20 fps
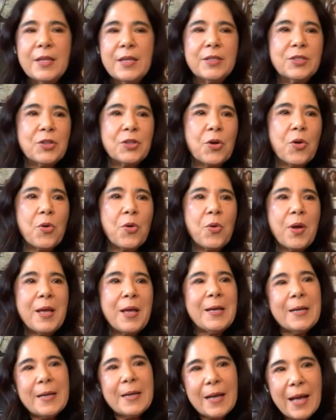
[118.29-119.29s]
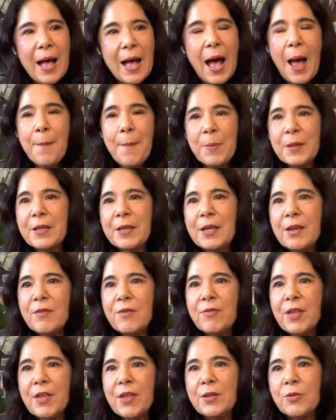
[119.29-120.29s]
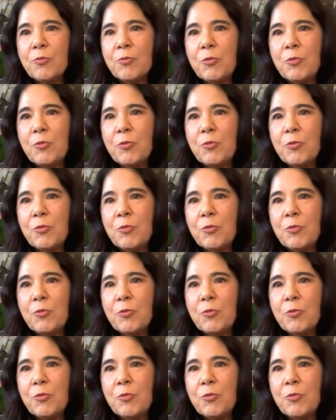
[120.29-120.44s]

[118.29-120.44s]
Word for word: So I believe that